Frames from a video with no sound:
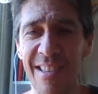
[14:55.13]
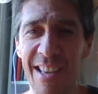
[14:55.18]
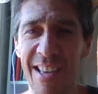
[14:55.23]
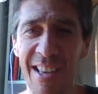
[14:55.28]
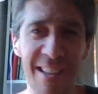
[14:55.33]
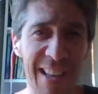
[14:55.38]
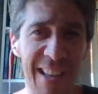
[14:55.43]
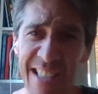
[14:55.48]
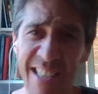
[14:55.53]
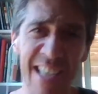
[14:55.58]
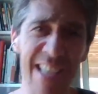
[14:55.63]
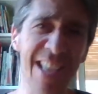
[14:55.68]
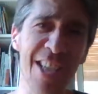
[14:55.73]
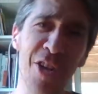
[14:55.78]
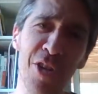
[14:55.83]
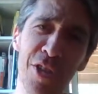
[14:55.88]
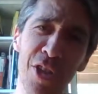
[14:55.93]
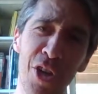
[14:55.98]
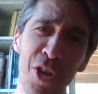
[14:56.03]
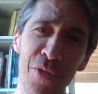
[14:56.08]
And the anxiety
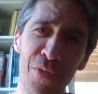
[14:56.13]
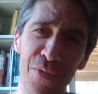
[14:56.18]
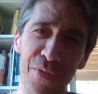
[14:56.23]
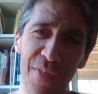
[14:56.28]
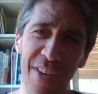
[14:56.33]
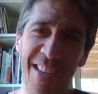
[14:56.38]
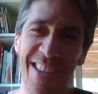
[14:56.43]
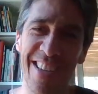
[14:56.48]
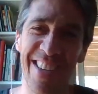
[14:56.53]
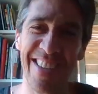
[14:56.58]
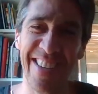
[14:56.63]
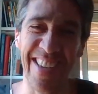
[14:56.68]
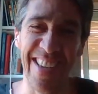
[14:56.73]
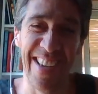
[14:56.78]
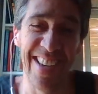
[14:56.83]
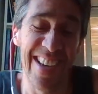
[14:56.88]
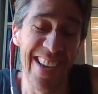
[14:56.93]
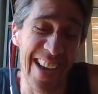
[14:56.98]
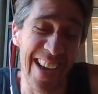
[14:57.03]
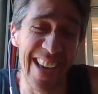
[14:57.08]
goes off.
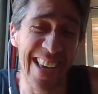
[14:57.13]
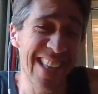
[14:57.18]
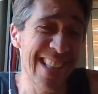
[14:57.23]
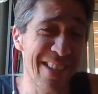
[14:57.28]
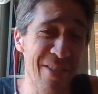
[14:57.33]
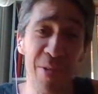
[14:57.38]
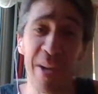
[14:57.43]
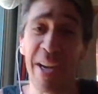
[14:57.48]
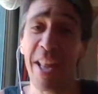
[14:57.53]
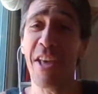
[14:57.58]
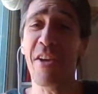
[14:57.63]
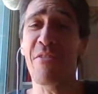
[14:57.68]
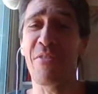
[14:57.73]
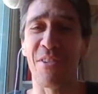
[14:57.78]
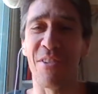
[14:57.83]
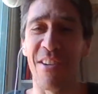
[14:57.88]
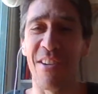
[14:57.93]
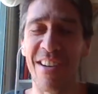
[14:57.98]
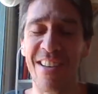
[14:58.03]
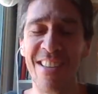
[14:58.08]
I eat
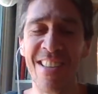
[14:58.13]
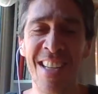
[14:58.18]
whatever.